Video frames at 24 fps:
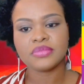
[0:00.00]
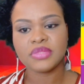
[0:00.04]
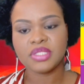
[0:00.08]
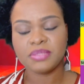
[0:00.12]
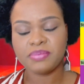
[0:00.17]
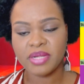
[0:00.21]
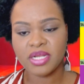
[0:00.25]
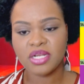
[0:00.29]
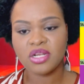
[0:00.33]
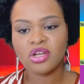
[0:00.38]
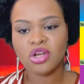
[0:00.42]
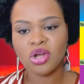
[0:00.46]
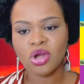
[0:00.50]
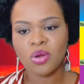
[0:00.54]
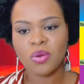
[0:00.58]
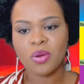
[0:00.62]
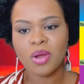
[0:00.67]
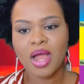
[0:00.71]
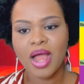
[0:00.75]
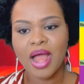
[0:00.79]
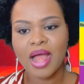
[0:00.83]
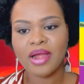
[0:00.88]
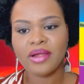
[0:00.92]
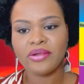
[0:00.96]
depending on
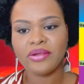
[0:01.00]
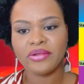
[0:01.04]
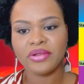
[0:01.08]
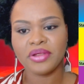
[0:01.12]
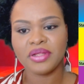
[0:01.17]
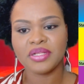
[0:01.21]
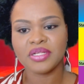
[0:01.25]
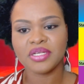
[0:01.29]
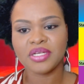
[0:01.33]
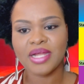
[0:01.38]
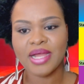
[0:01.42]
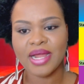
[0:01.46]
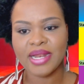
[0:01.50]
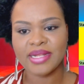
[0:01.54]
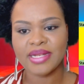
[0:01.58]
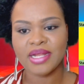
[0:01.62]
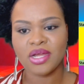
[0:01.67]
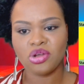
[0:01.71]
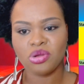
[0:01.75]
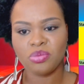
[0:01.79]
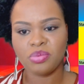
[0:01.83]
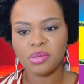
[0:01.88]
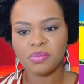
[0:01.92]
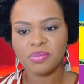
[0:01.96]
how angry the
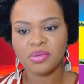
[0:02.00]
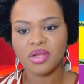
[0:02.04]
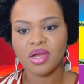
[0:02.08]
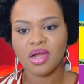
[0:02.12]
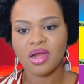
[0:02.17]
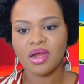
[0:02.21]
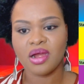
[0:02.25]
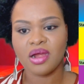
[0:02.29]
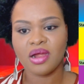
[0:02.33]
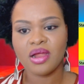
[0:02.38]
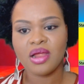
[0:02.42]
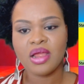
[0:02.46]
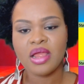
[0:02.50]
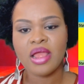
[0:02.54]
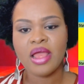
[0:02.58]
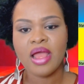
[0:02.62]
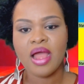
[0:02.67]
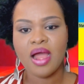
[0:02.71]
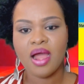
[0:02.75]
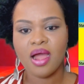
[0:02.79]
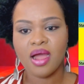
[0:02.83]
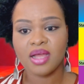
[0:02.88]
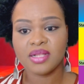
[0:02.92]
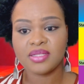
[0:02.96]
Kalinago people are
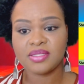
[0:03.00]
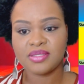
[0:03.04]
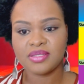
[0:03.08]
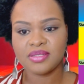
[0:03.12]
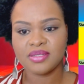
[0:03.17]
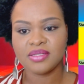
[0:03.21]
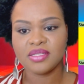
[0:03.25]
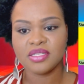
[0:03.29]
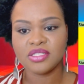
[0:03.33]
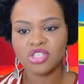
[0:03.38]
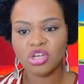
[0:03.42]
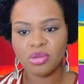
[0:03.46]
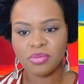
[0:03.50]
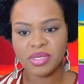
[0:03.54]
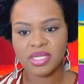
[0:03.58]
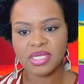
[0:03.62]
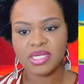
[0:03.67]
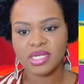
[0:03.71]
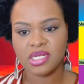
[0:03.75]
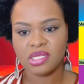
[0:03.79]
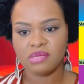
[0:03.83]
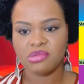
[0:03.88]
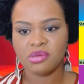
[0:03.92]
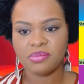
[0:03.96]
at the
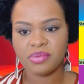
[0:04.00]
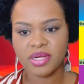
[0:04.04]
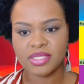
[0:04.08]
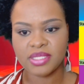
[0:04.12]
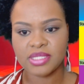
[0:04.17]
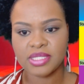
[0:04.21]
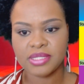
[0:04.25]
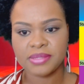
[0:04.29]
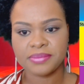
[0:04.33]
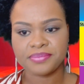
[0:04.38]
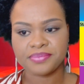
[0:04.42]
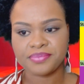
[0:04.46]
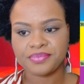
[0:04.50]
Dominica Labour Party.